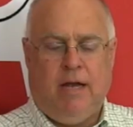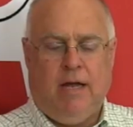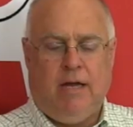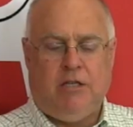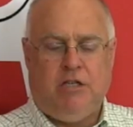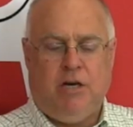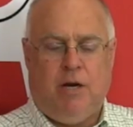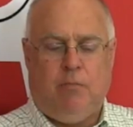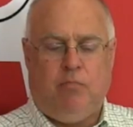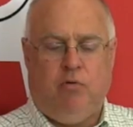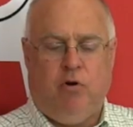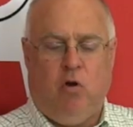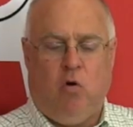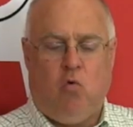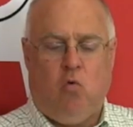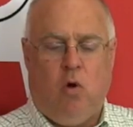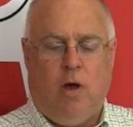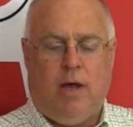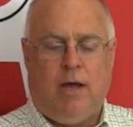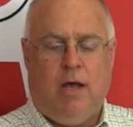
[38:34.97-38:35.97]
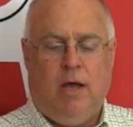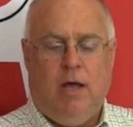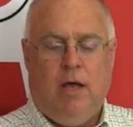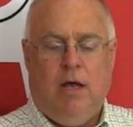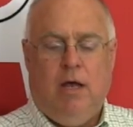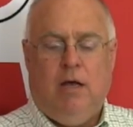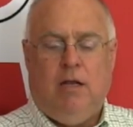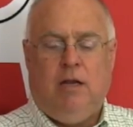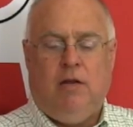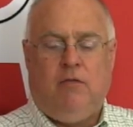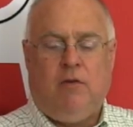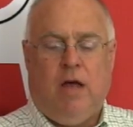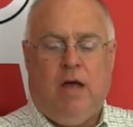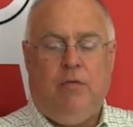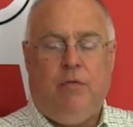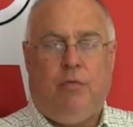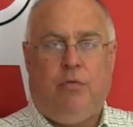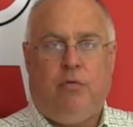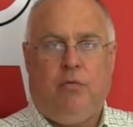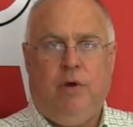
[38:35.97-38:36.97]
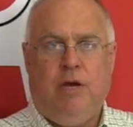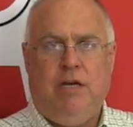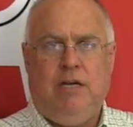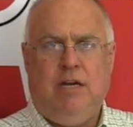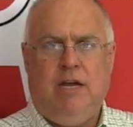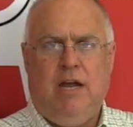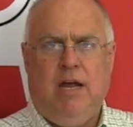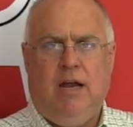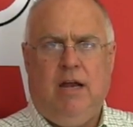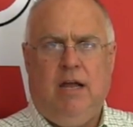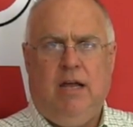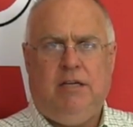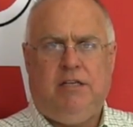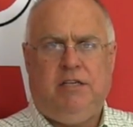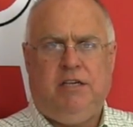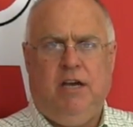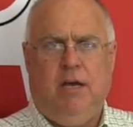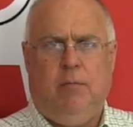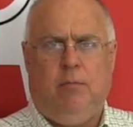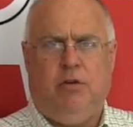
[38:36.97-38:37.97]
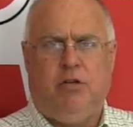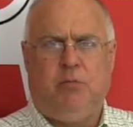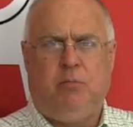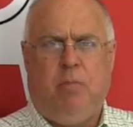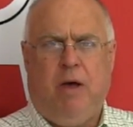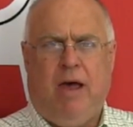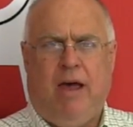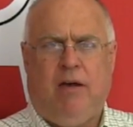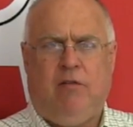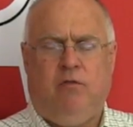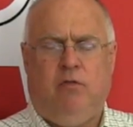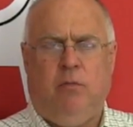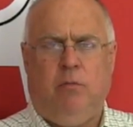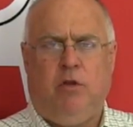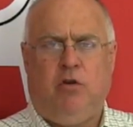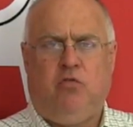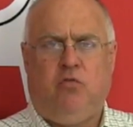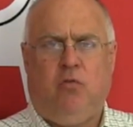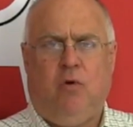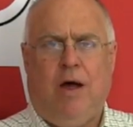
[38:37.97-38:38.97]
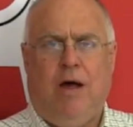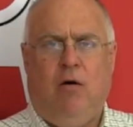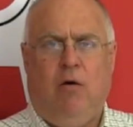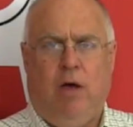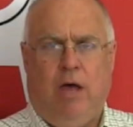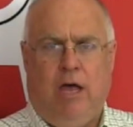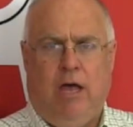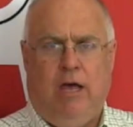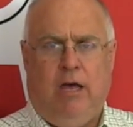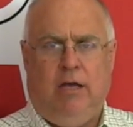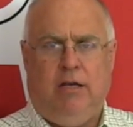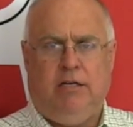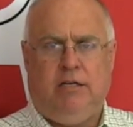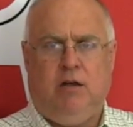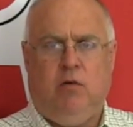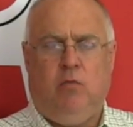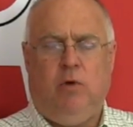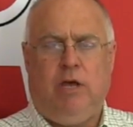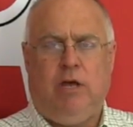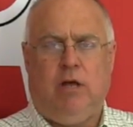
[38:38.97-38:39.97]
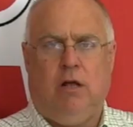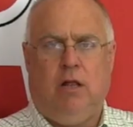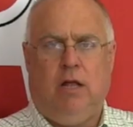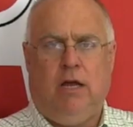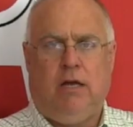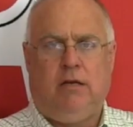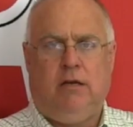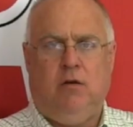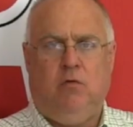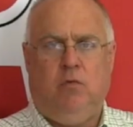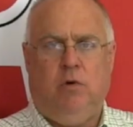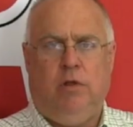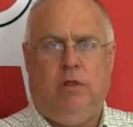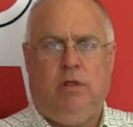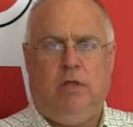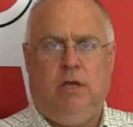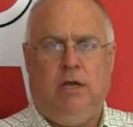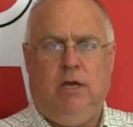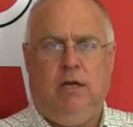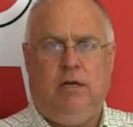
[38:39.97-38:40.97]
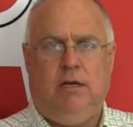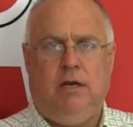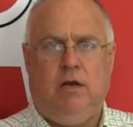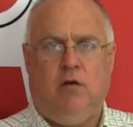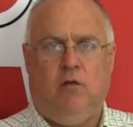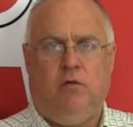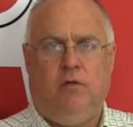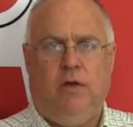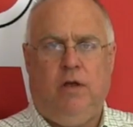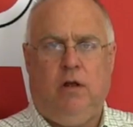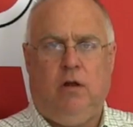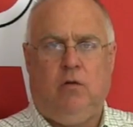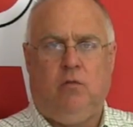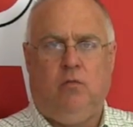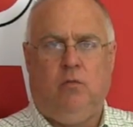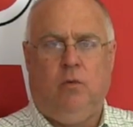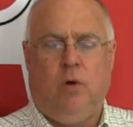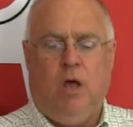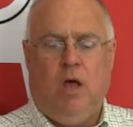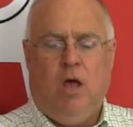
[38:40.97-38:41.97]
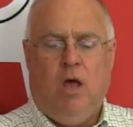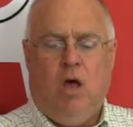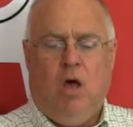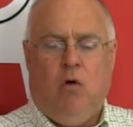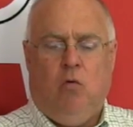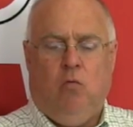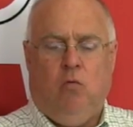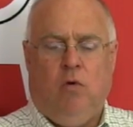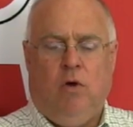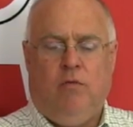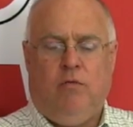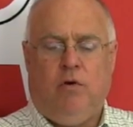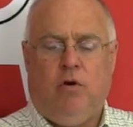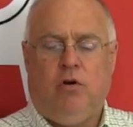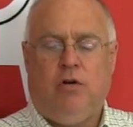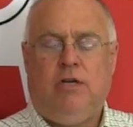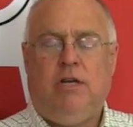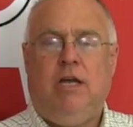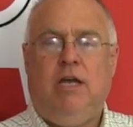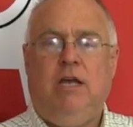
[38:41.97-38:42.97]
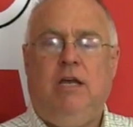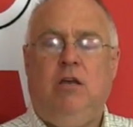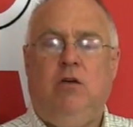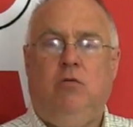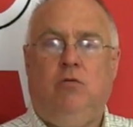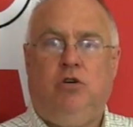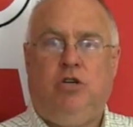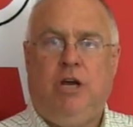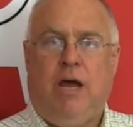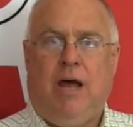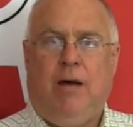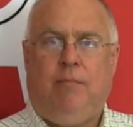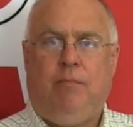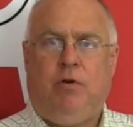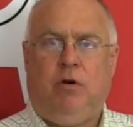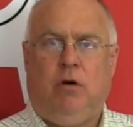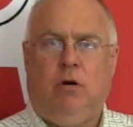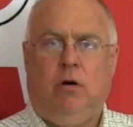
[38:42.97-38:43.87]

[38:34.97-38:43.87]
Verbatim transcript: Shop. Real quick, they've gotten three DNA samples back from the trout eggs that we collected with the Deerfield River TU chapter.